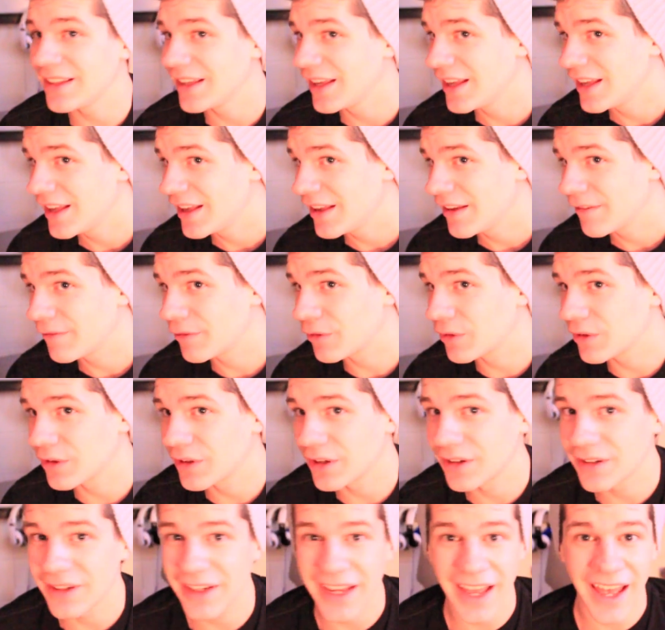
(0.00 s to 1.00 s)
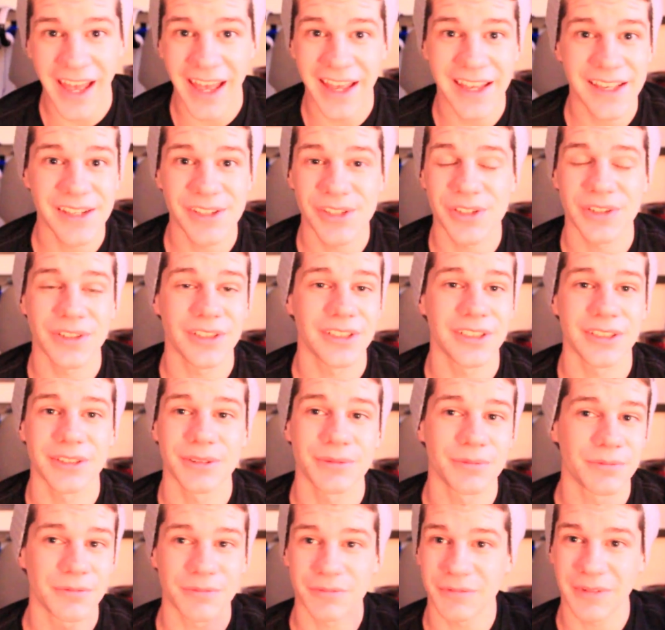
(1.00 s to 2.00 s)
for guys
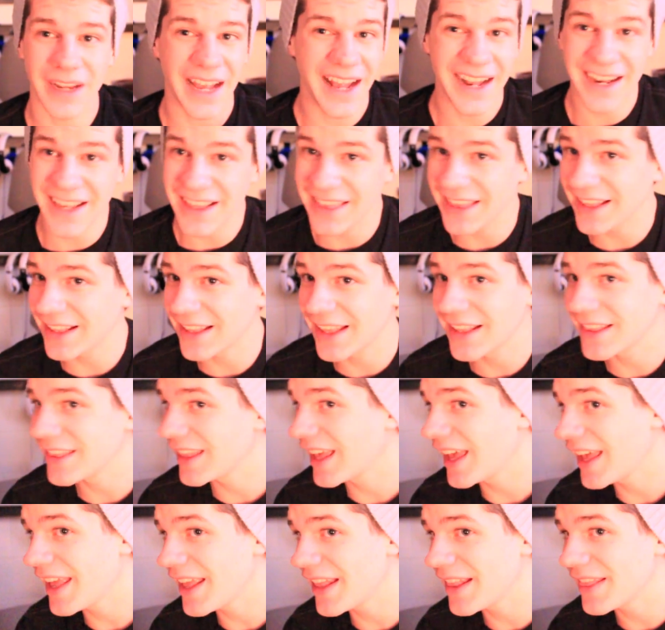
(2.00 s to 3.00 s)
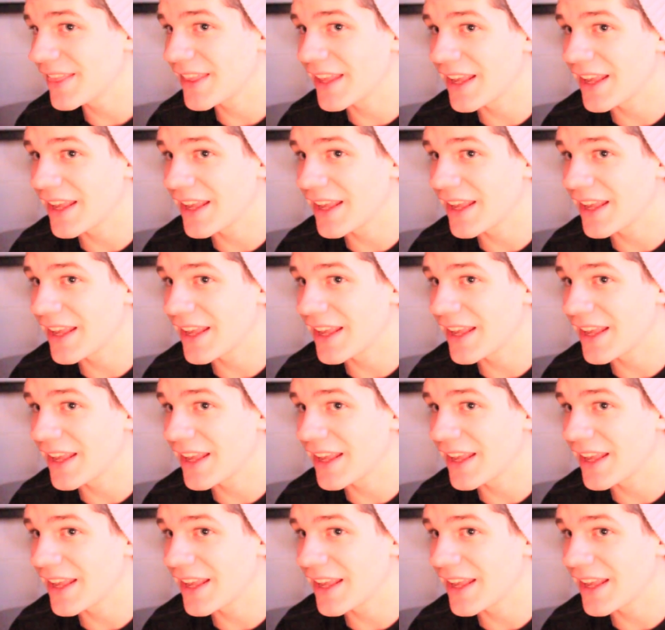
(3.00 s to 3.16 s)
or anything like that,